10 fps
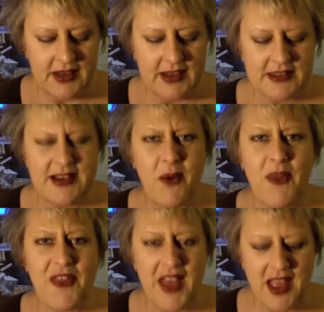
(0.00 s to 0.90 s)
It's not
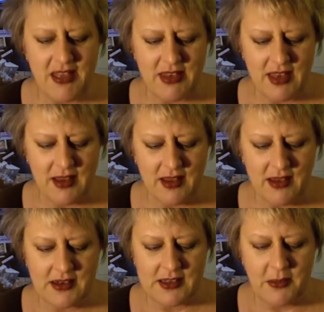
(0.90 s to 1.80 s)
what they think.
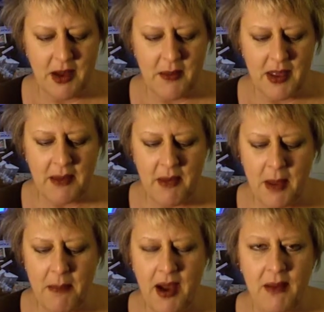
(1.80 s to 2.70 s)
I just want to make my
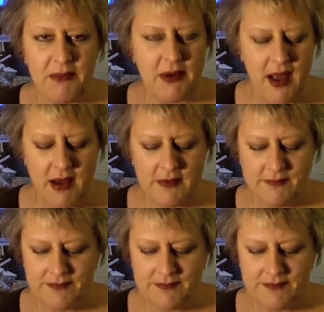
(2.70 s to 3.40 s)
pop proud.